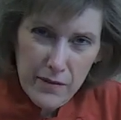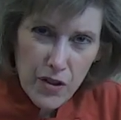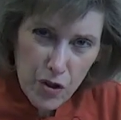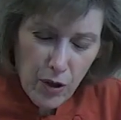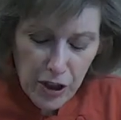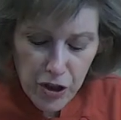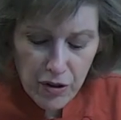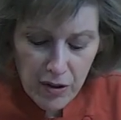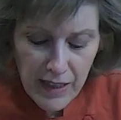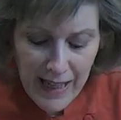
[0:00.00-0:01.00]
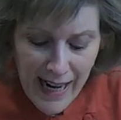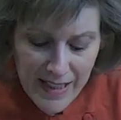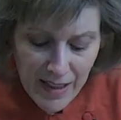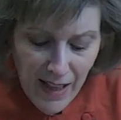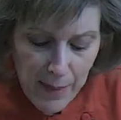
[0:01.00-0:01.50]
structure. It
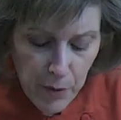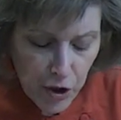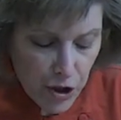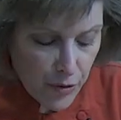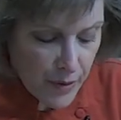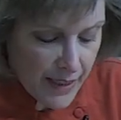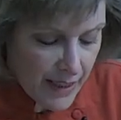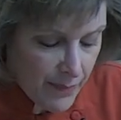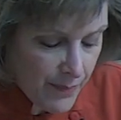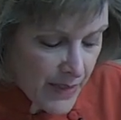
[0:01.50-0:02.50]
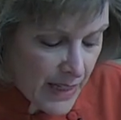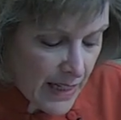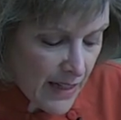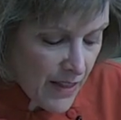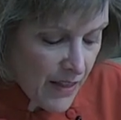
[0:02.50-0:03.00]
has a lot more gluten in it.
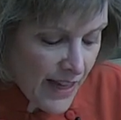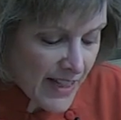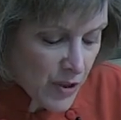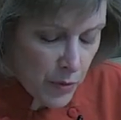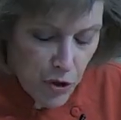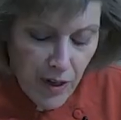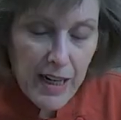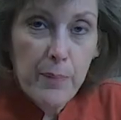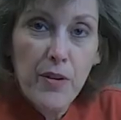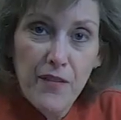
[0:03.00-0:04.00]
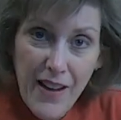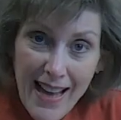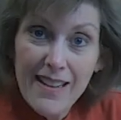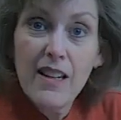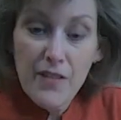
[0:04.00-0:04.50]
This, we're trying to
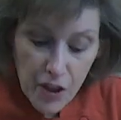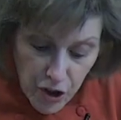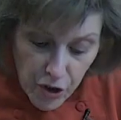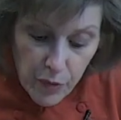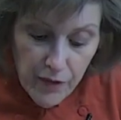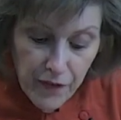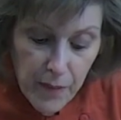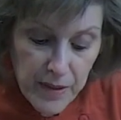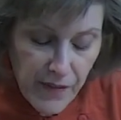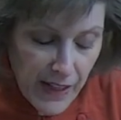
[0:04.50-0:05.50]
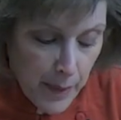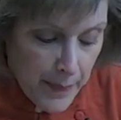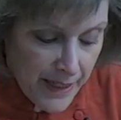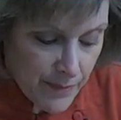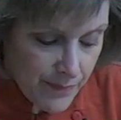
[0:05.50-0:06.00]
prevent the gluten from
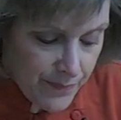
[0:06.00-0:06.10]
developing.